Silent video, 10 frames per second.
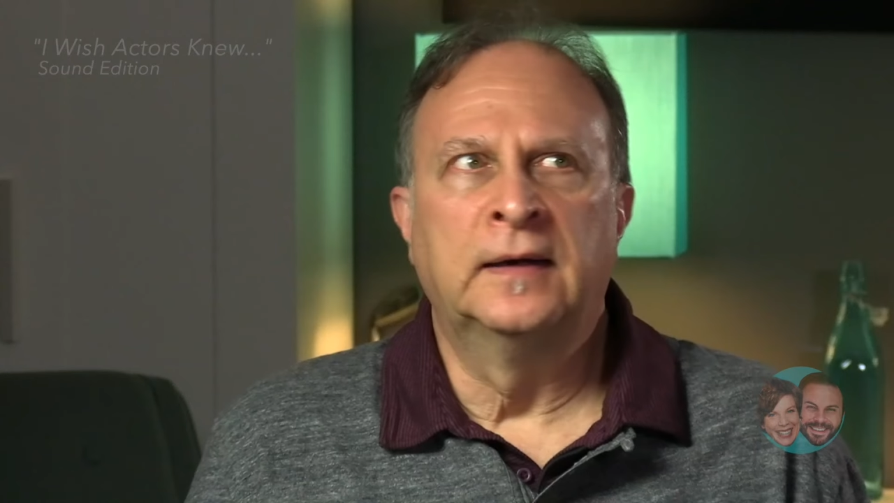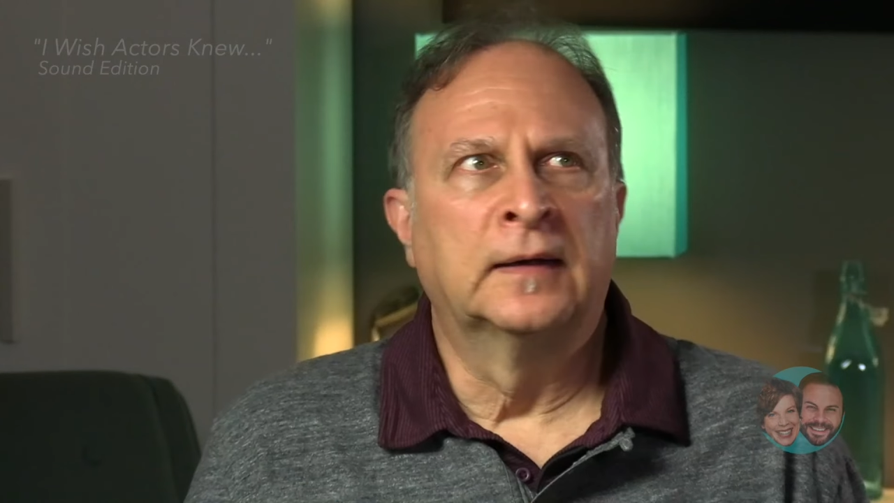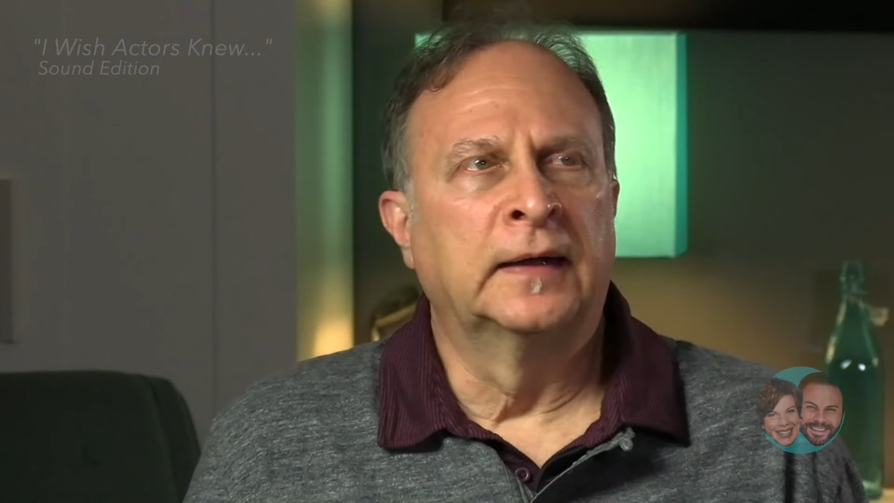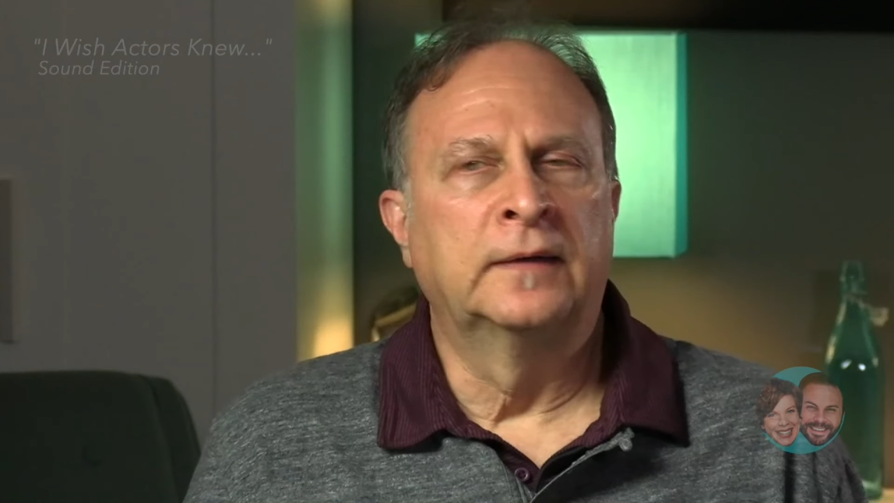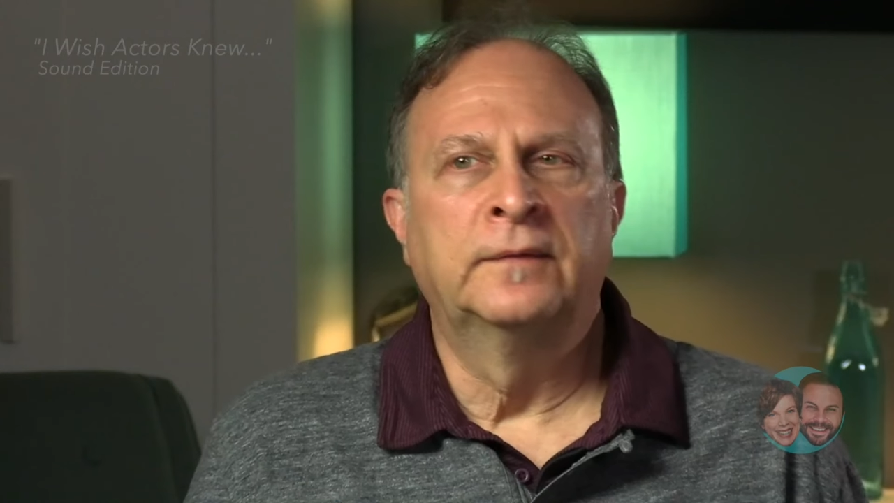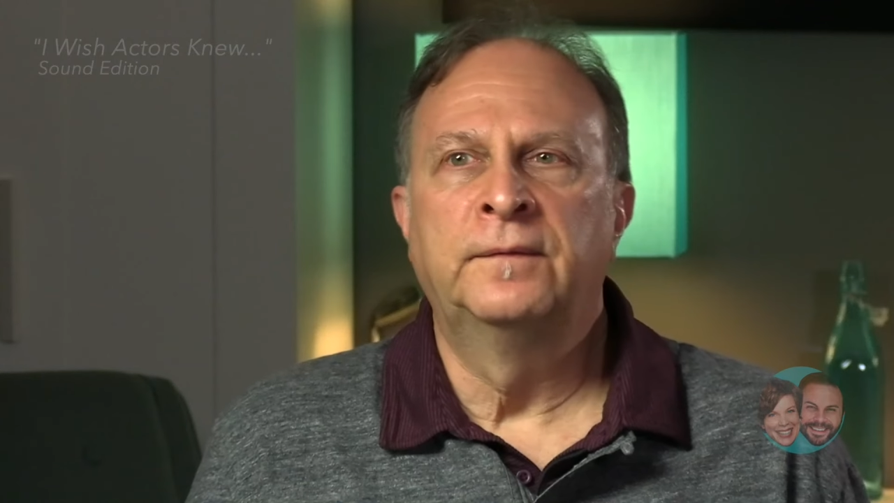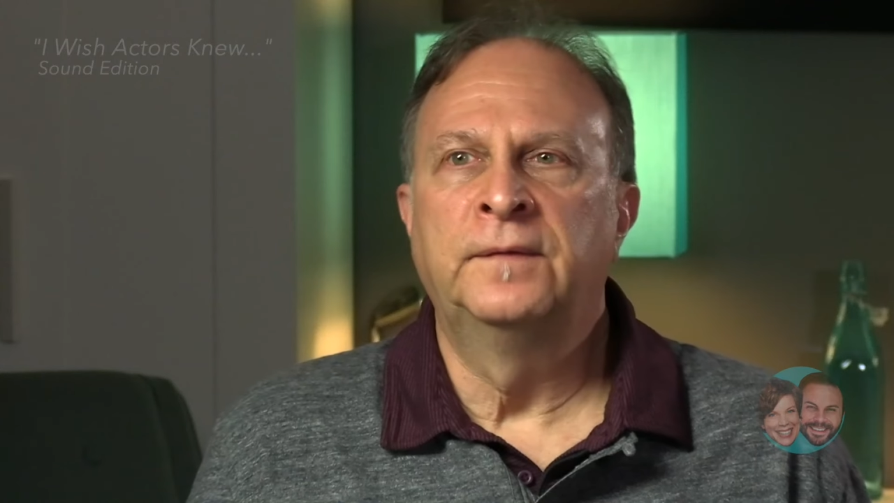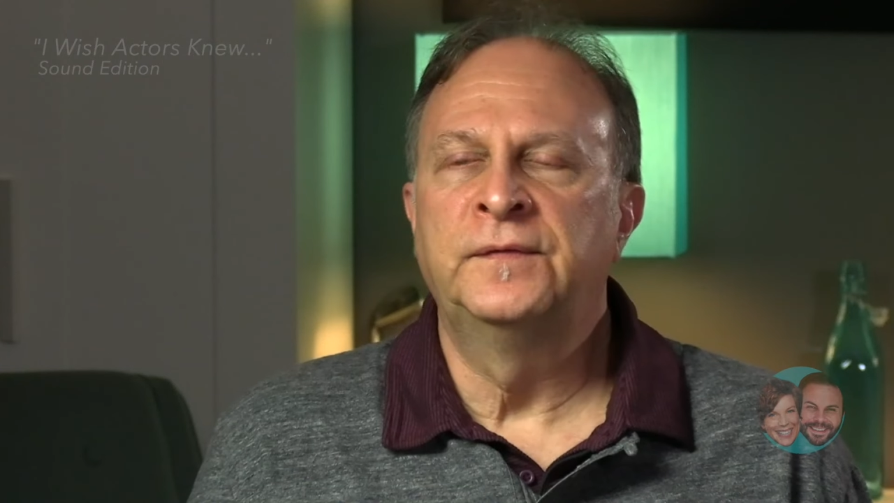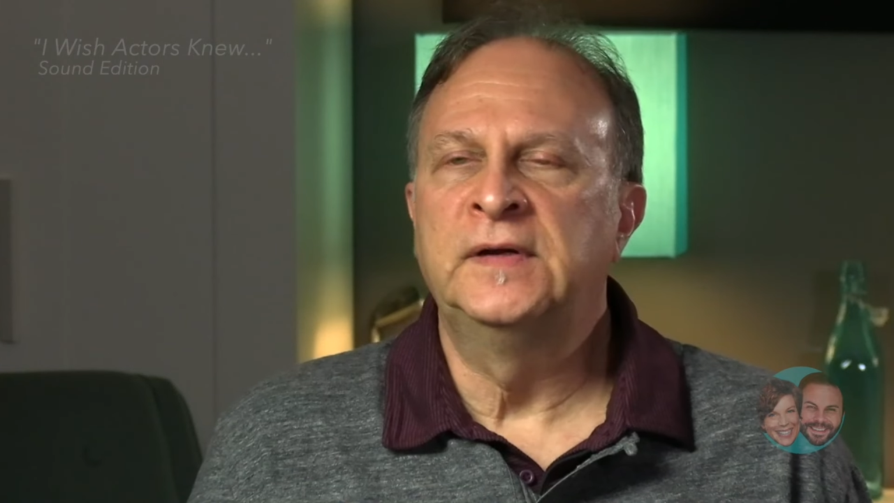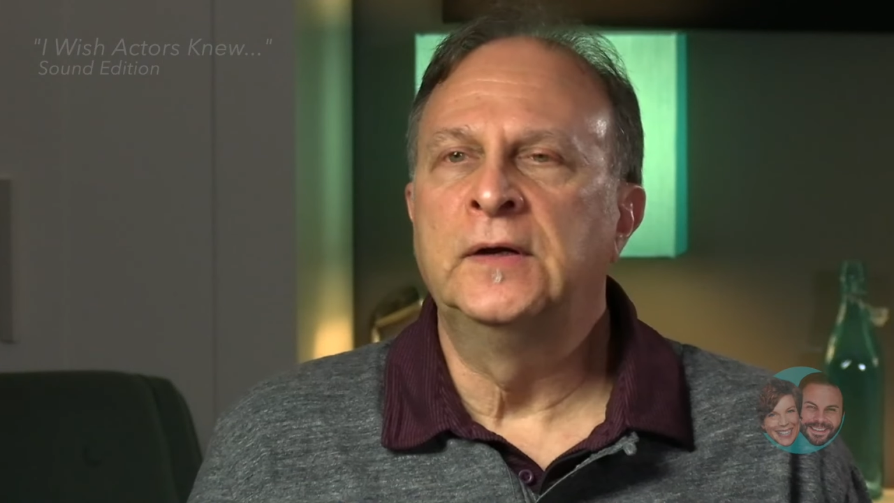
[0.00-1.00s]
at like
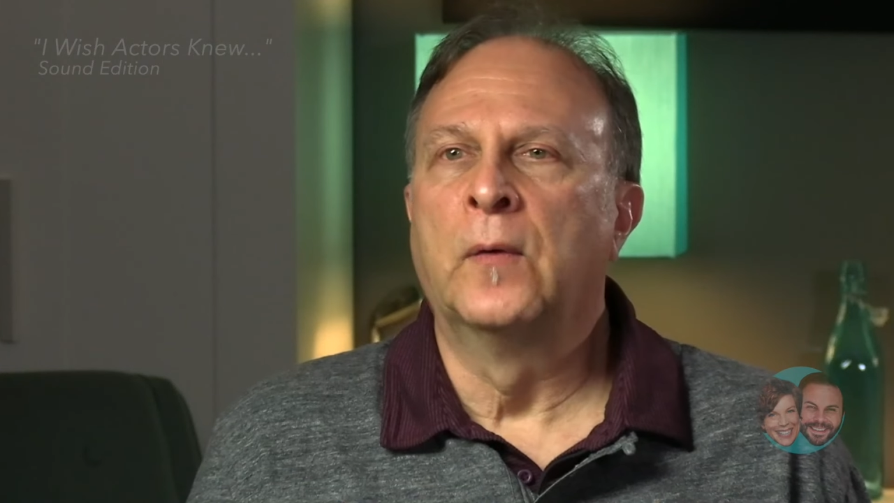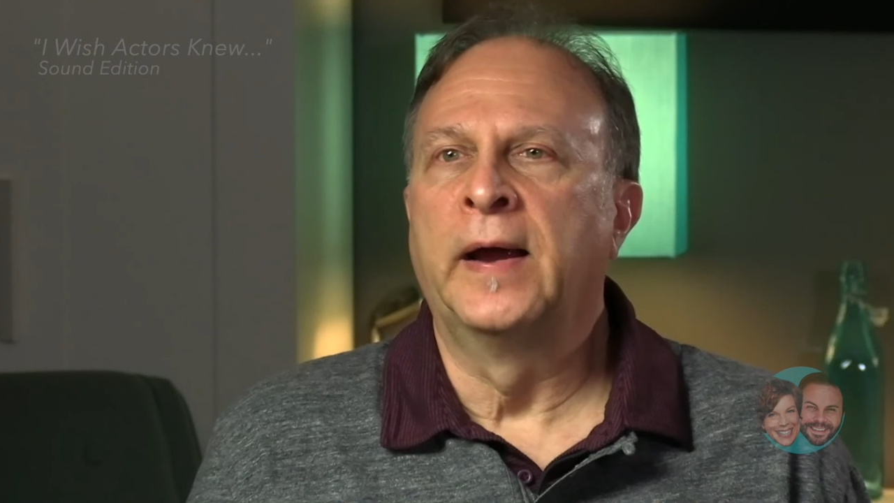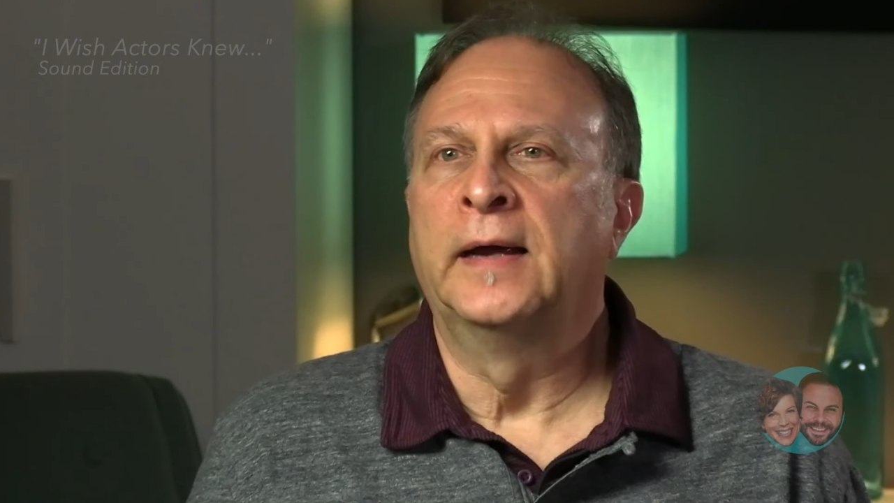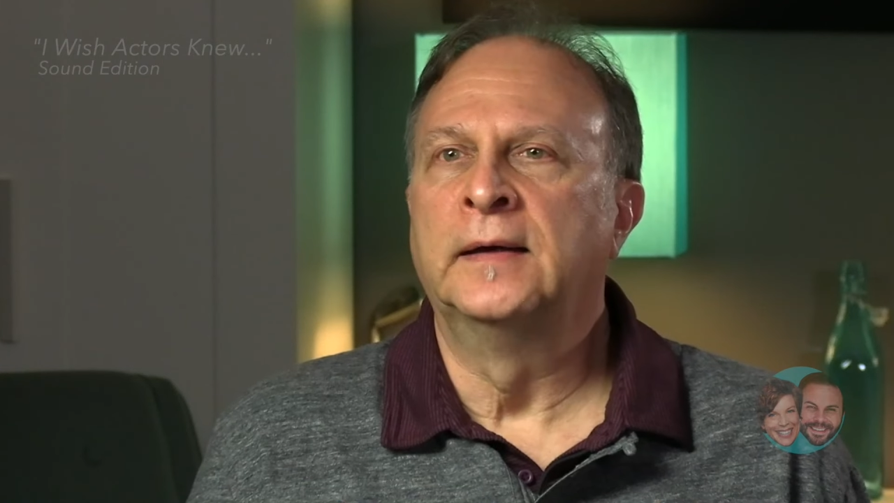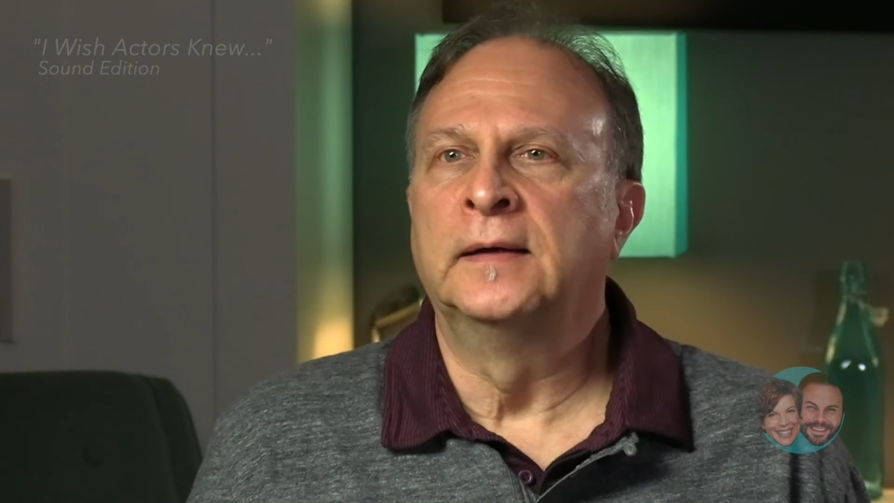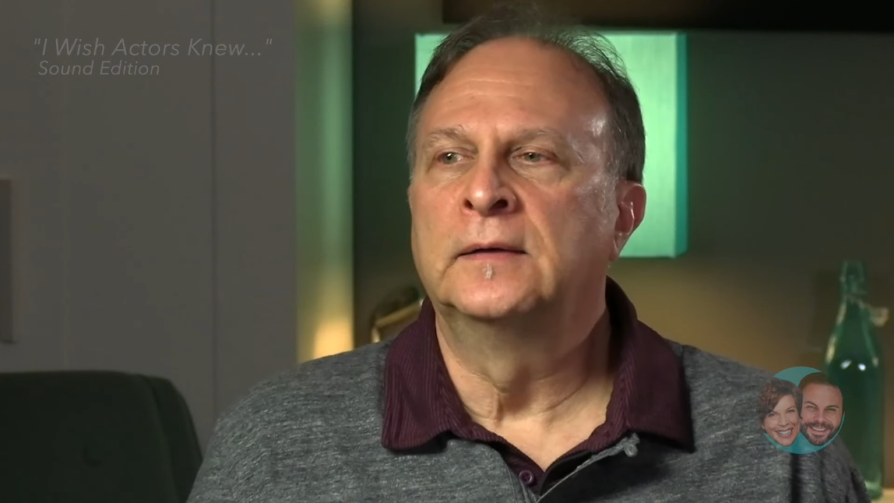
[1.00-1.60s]
$50,000,